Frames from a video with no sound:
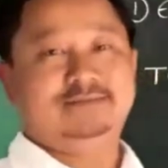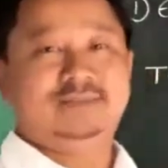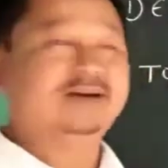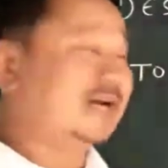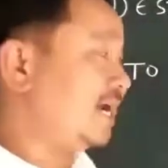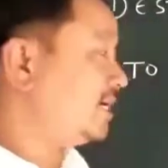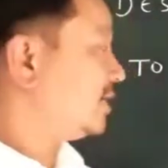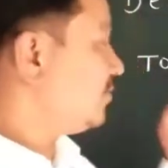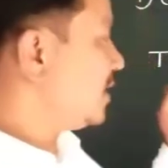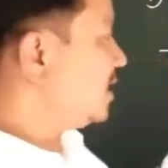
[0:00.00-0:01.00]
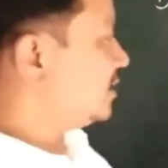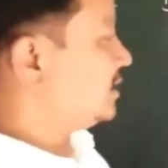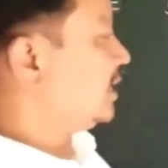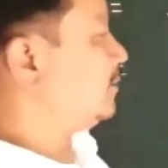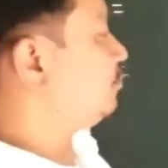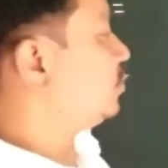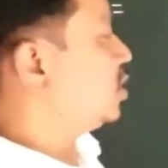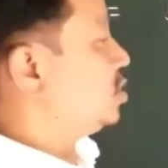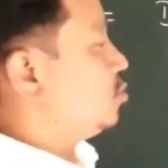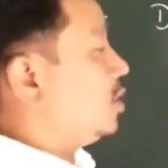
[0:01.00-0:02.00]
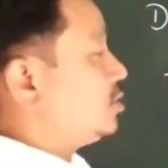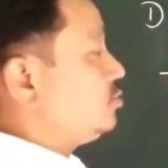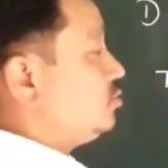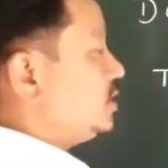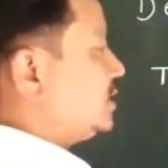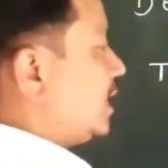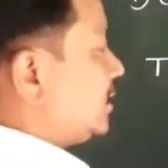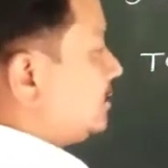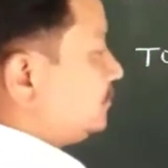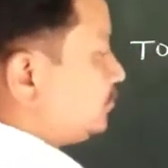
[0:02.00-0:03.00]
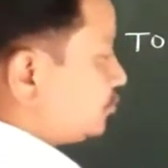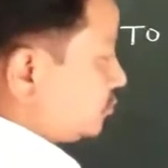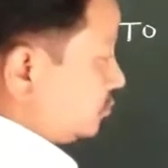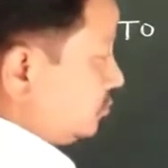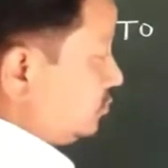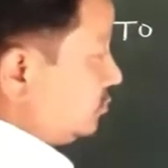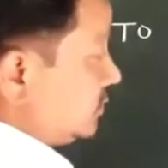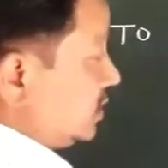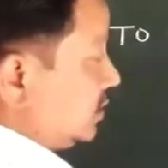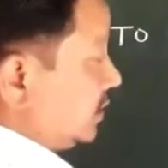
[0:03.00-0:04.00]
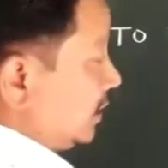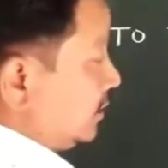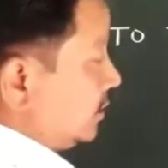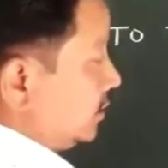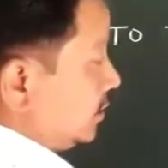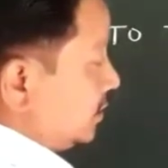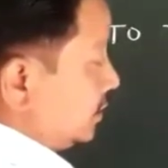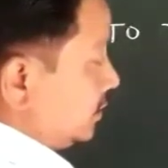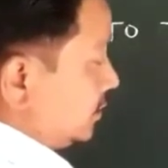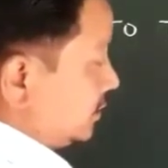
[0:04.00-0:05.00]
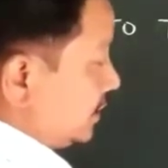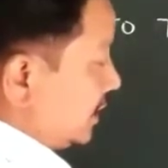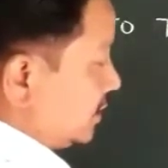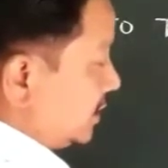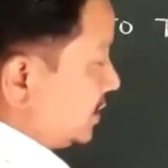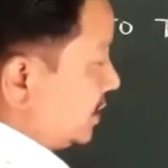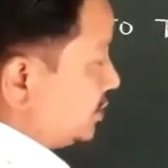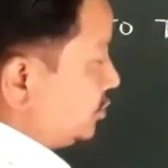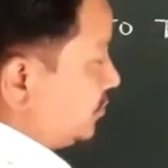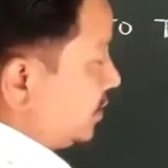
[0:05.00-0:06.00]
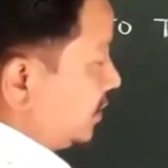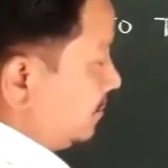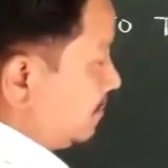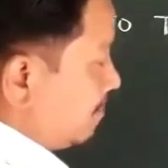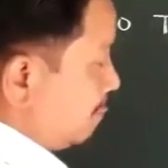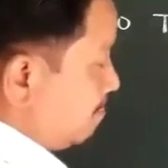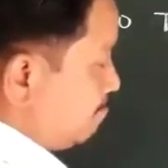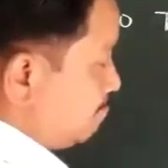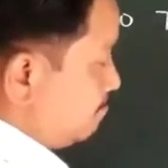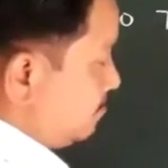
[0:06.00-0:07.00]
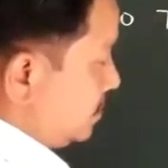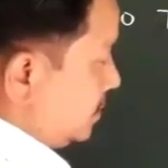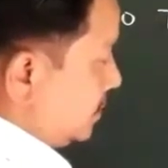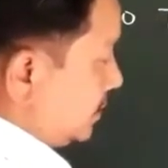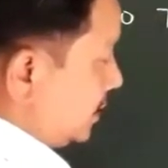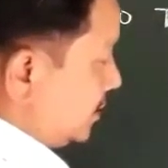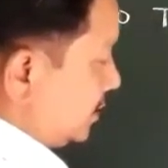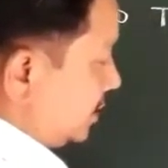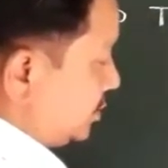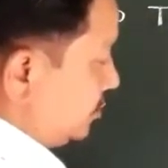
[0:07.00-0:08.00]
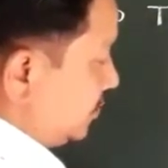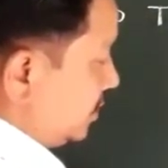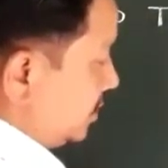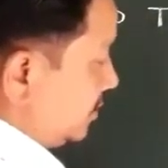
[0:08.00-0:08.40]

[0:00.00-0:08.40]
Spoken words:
All right, then what you do is that then take a test tube here. Take a test tube here.